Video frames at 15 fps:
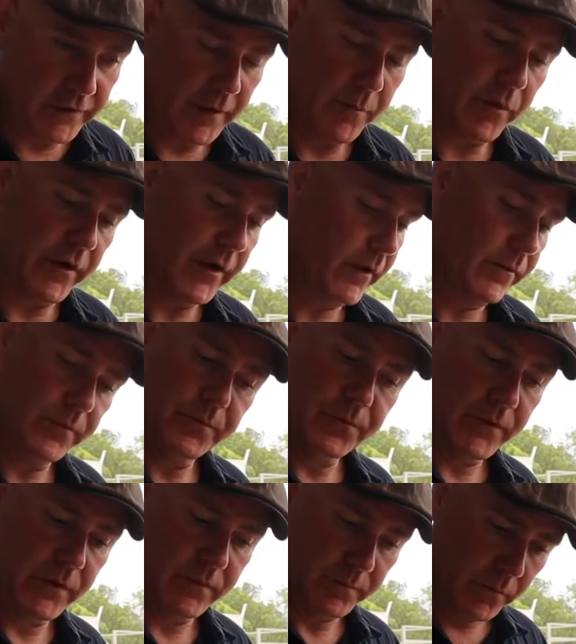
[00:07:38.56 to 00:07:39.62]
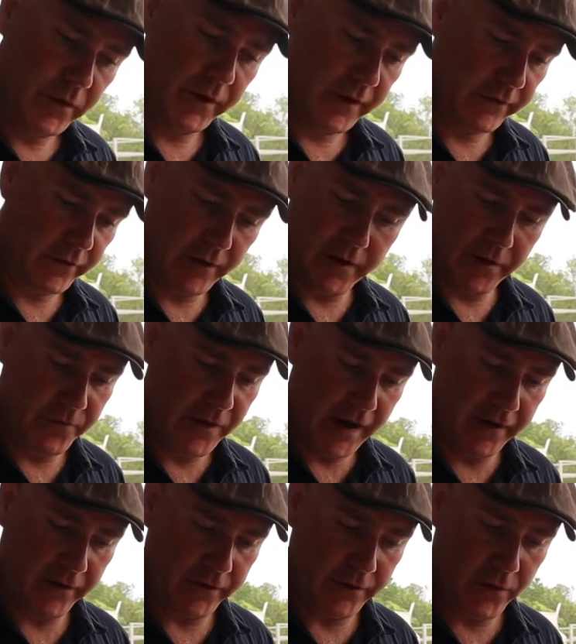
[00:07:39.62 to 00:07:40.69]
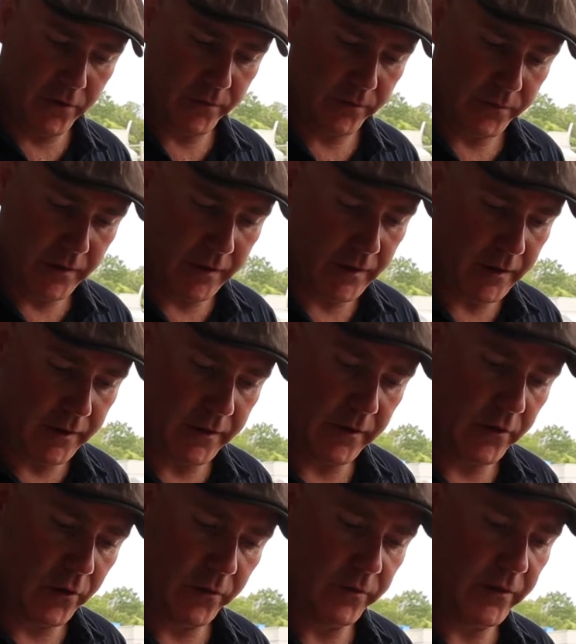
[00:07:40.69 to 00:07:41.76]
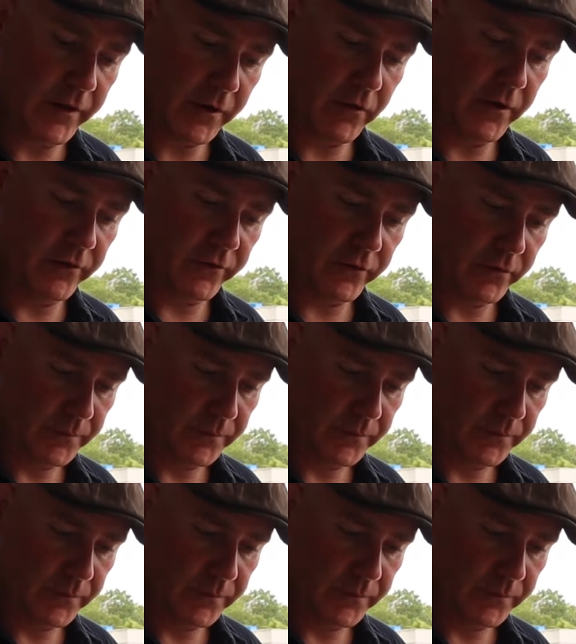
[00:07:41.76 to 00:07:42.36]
that pretty, really is a violet note and a note of licorice.